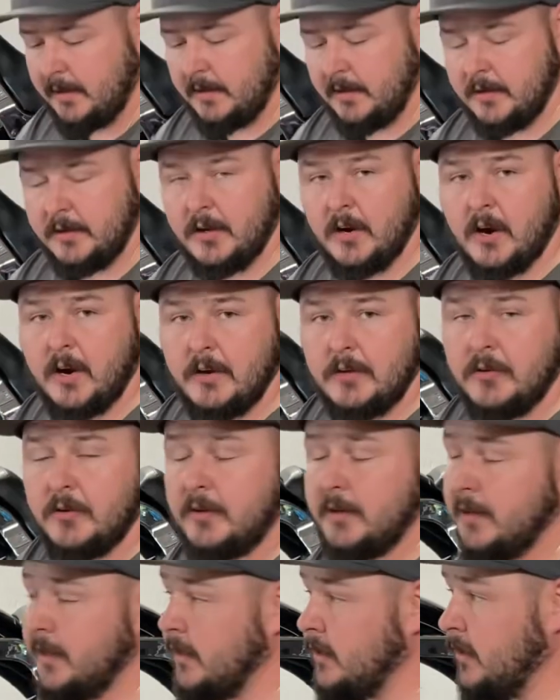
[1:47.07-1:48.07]
you are new
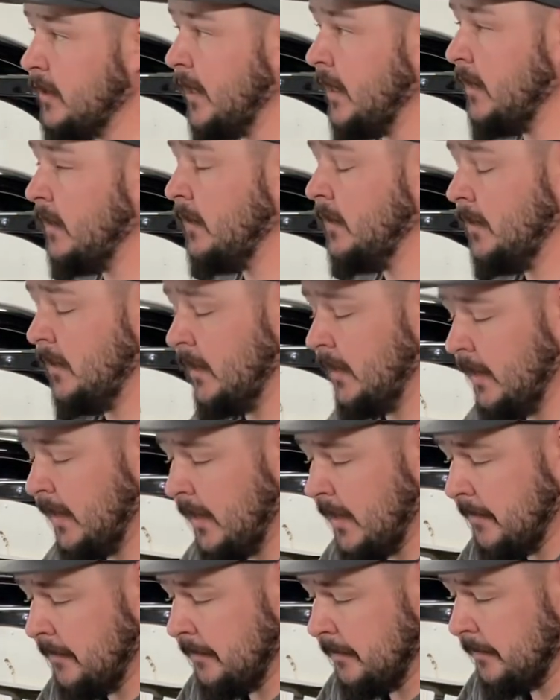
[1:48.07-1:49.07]
to the channel,
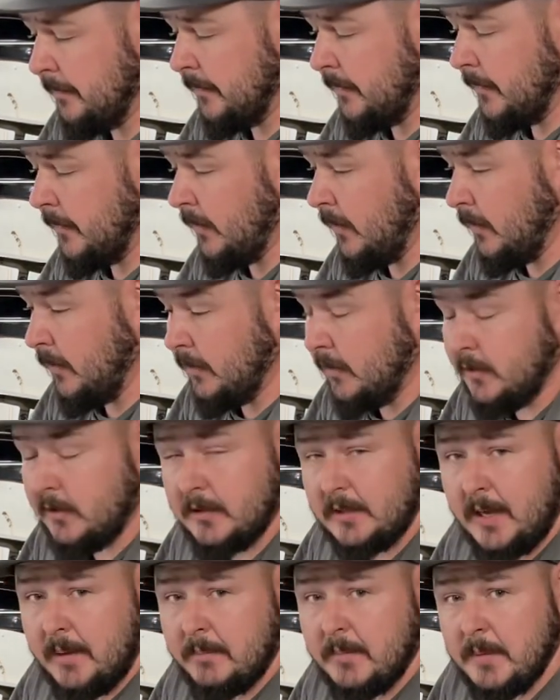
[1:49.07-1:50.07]
or you just
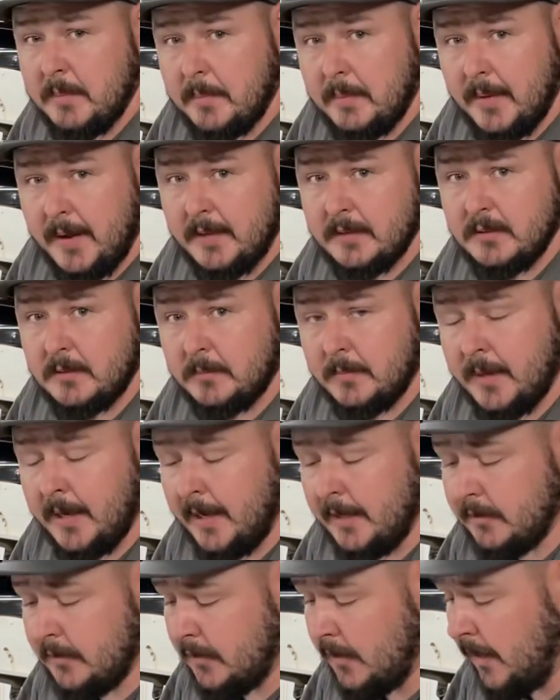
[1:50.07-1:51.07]
happen to be passing by
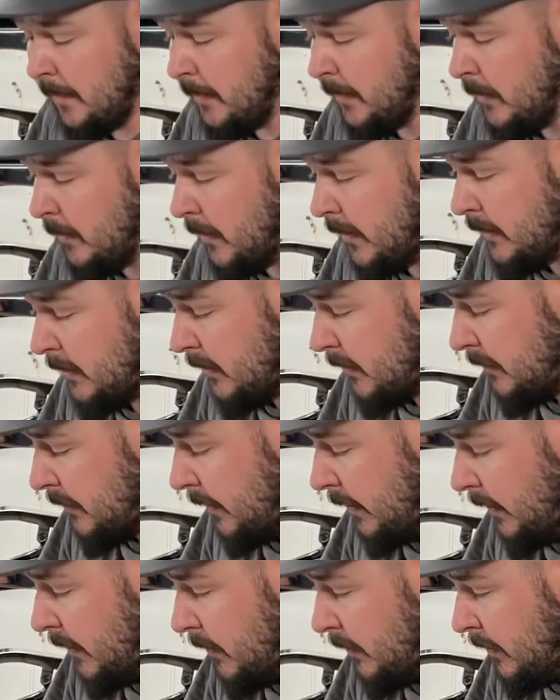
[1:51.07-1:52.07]
and stopping to watch this
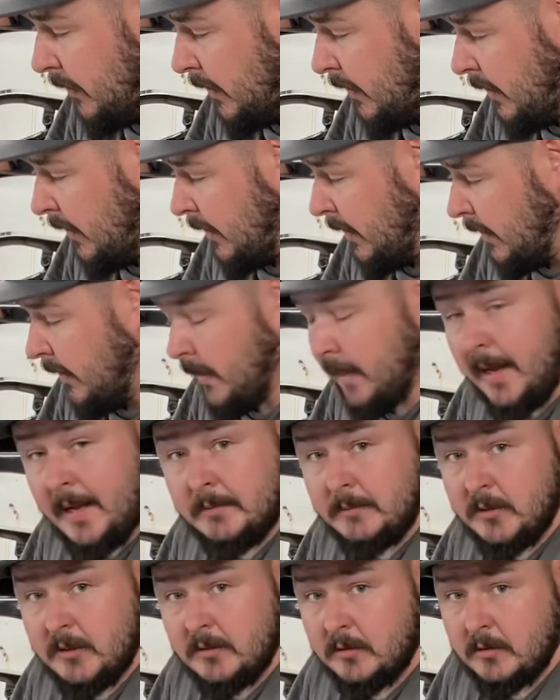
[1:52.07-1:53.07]
video,
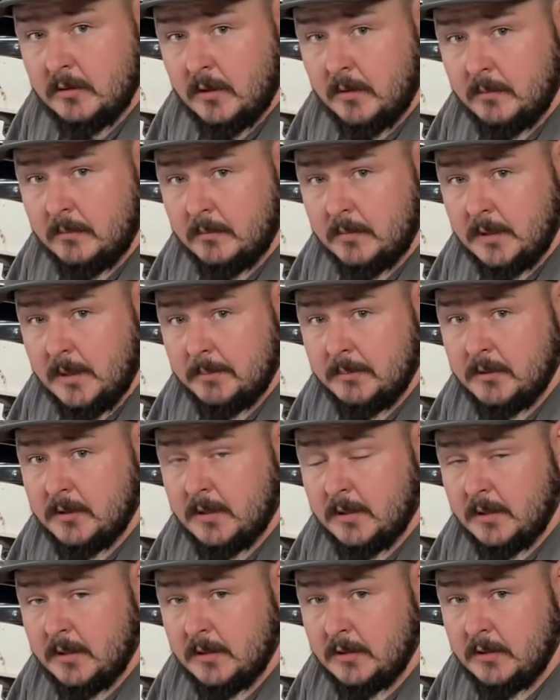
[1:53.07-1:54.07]
I'm just some
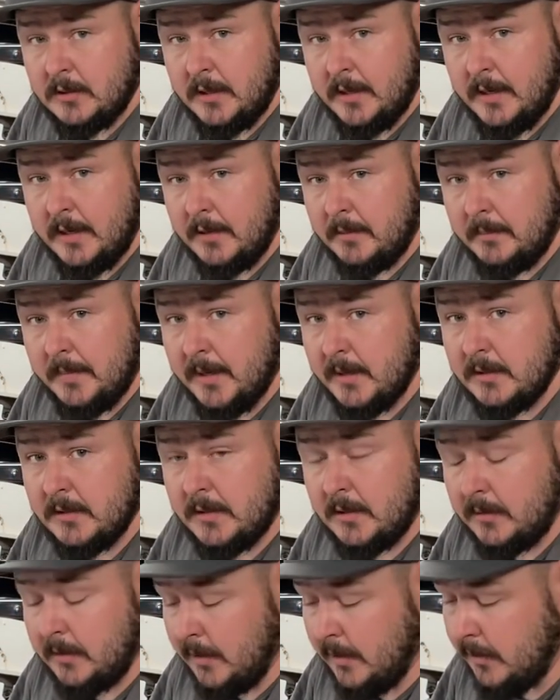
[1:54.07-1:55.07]
dipshit in a shed
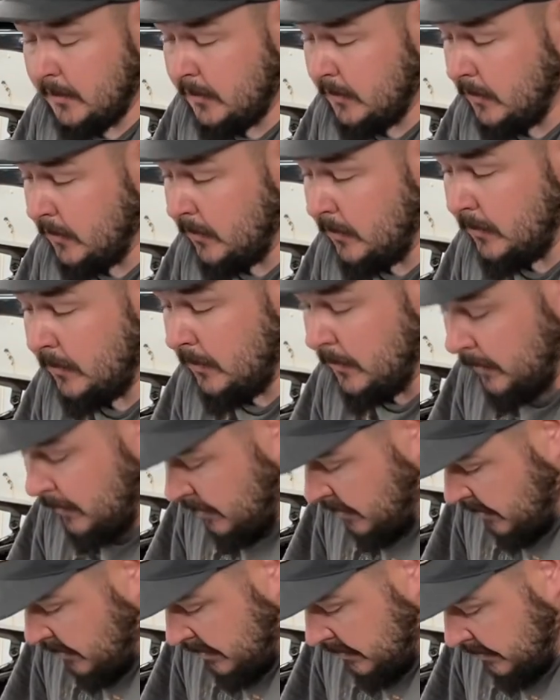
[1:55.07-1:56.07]
messing around, so
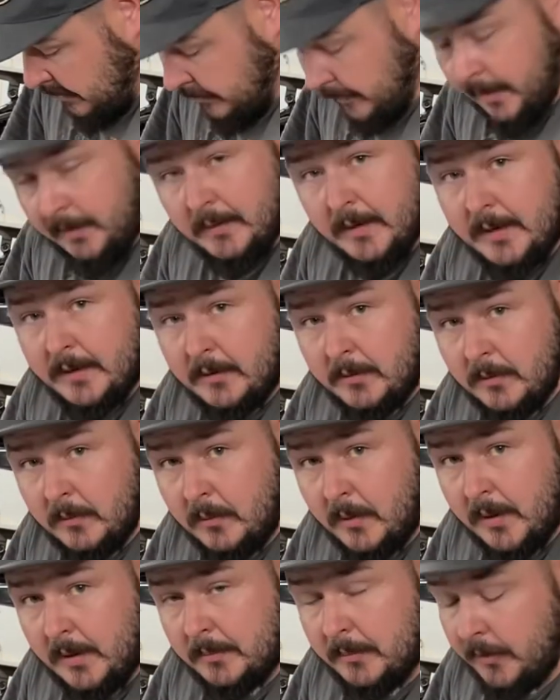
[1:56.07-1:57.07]
I really don't know
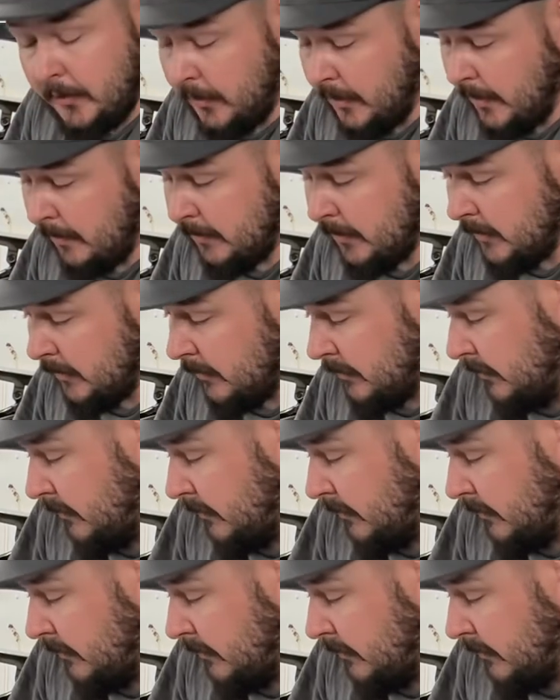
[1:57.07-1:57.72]
what I'm doing. I'm just